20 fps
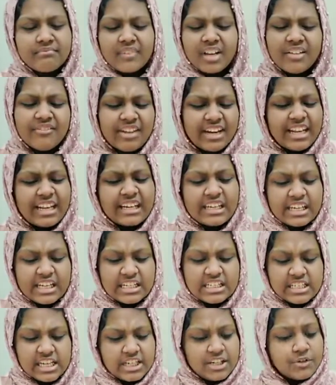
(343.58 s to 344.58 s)
when I
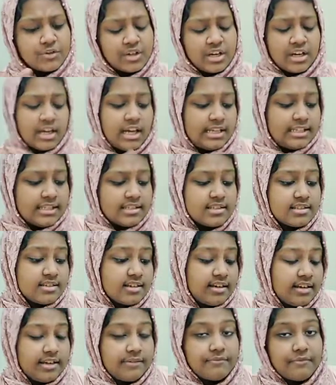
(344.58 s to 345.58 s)
reached and I just
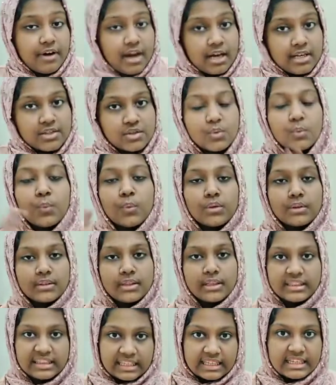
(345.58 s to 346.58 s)
studied fast. So the
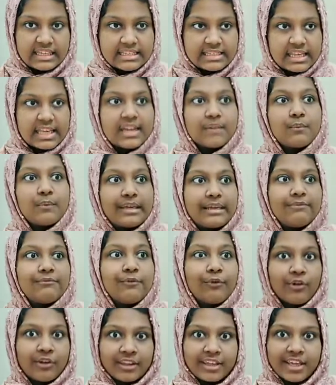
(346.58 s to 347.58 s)
thing is, like, we'll
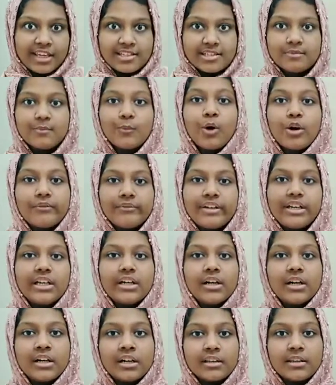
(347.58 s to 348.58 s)
forget what we
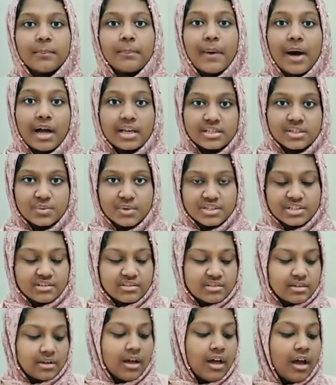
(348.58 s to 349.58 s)
learned, the past questions,
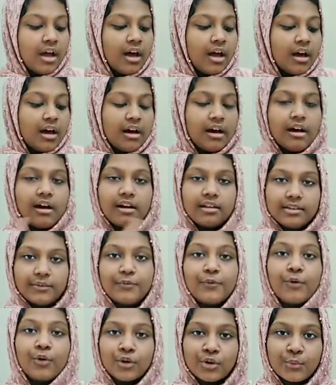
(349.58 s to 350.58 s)
the
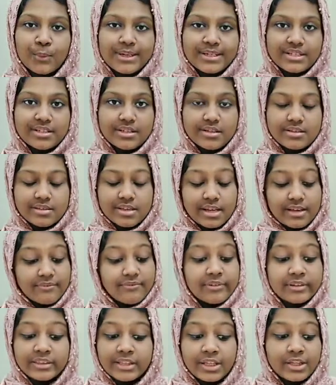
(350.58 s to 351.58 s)
4 questions, and
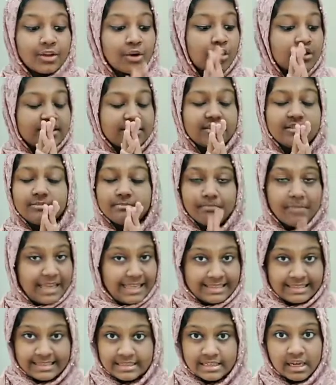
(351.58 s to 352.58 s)
everything got
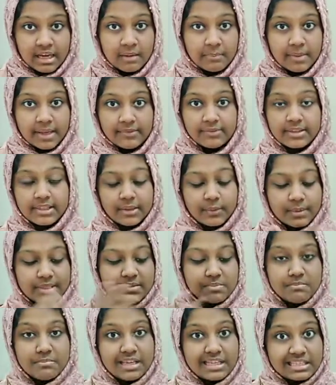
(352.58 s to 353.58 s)
messed up. Everything was
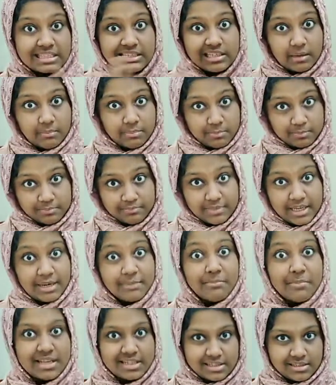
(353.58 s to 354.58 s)
mixed up and
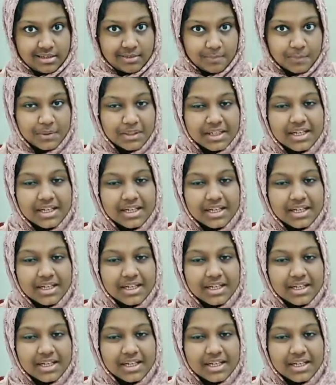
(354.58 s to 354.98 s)
messed up,